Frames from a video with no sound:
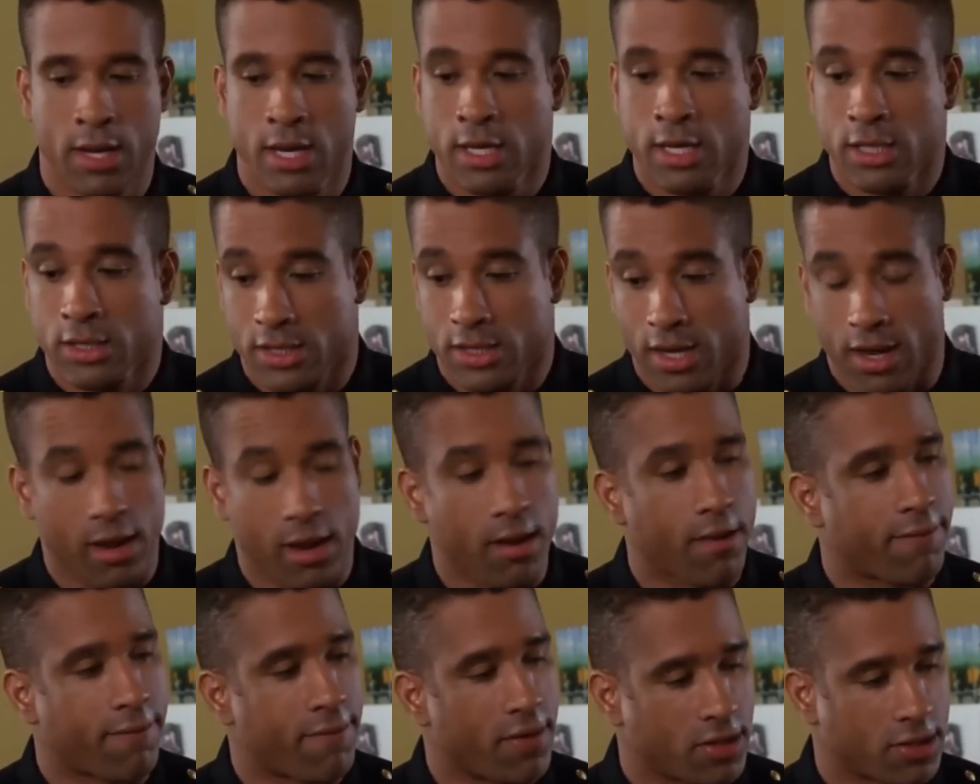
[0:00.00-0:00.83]
Stay here,
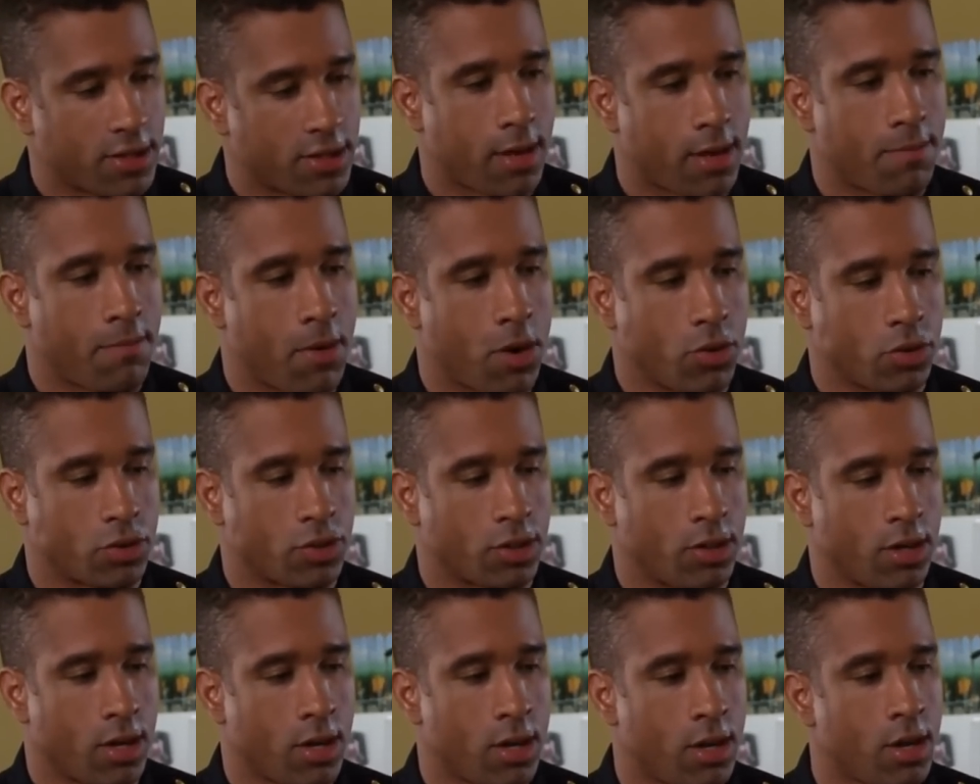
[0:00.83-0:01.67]
finish that
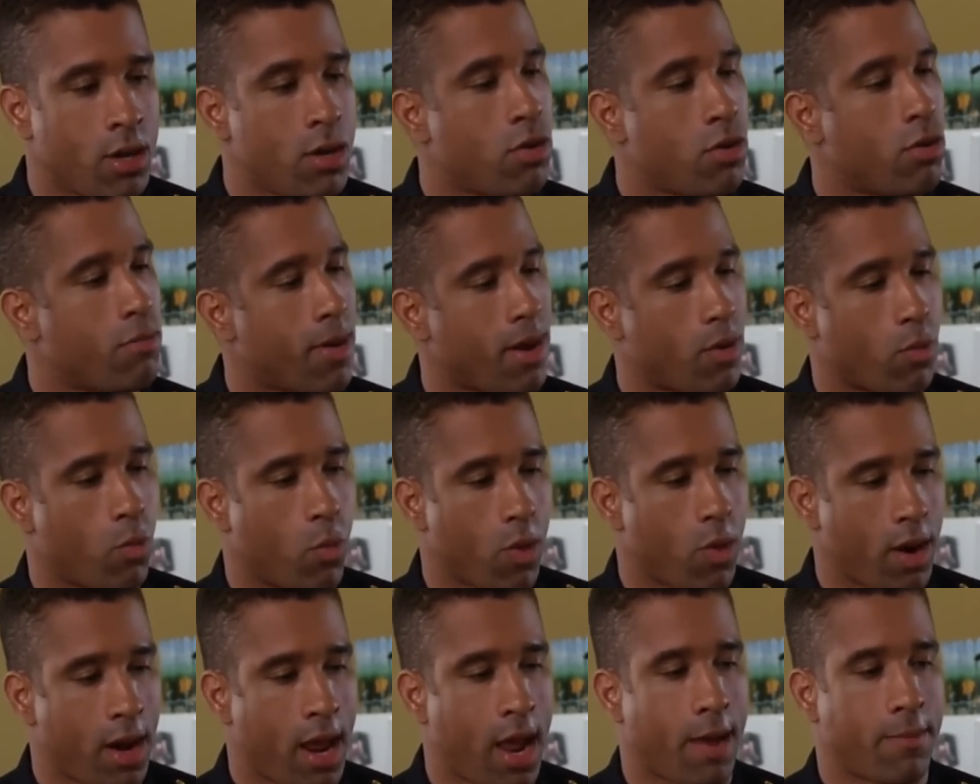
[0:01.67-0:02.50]
potion. No matter what
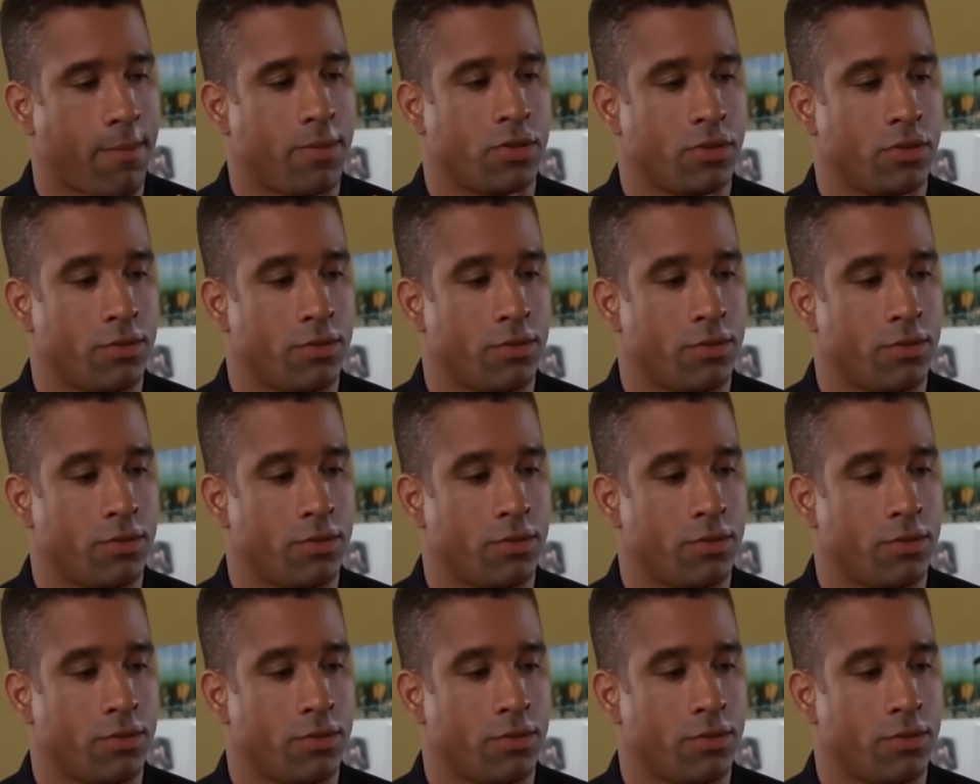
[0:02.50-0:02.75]
happens, you